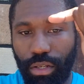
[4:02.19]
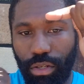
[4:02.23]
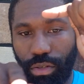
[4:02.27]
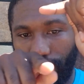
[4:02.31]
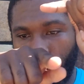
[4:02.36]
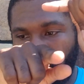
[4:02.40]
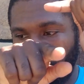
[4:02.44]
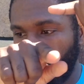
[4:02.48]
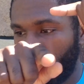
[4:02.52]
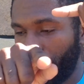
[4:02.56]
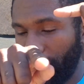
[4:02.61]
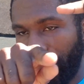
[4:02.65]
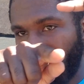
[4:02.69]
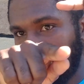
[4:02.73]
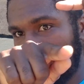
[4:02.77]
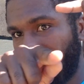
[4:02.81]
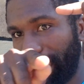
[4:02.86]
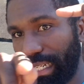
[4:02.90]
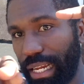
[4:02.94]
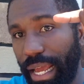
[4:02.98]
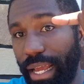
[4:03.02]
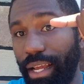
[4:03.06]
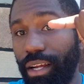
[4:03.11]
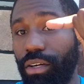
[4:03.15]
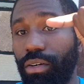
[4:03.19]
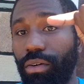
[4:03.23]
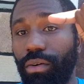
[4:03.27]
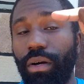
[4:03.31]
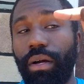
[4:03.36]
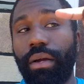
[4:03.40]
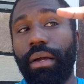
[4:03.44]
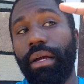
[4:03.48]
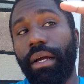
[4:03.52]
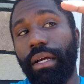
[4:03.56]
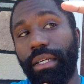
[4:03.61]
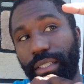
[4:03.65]
You travel at an angle,
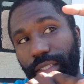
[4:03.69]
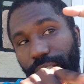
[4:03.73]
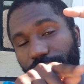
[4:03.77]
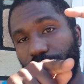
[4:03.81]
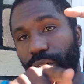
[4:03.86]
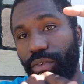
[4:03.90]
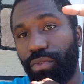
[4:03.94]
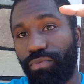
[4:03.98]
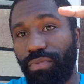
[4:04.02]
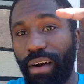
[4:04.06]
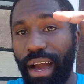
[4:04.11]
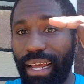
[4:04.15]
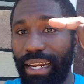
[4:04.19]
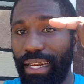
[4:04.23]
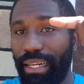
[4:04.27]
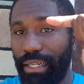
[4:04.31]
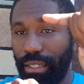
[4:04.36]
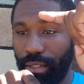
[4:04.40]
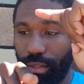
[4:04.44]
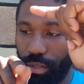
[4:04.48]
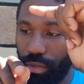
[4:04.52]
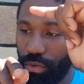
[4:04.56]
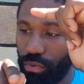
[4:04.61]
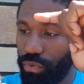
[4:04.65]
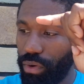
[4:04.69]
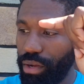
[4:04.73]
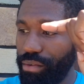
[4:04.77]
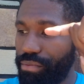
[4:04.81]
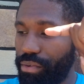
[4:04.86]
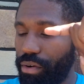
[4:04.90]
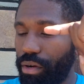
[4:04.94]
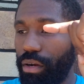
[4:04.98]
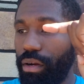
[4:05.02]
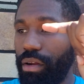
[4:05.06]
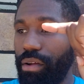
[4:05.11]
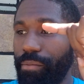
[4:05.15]
still fighting the
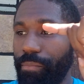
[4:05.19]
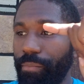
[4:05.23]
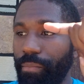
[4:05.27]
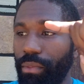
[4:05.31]
river,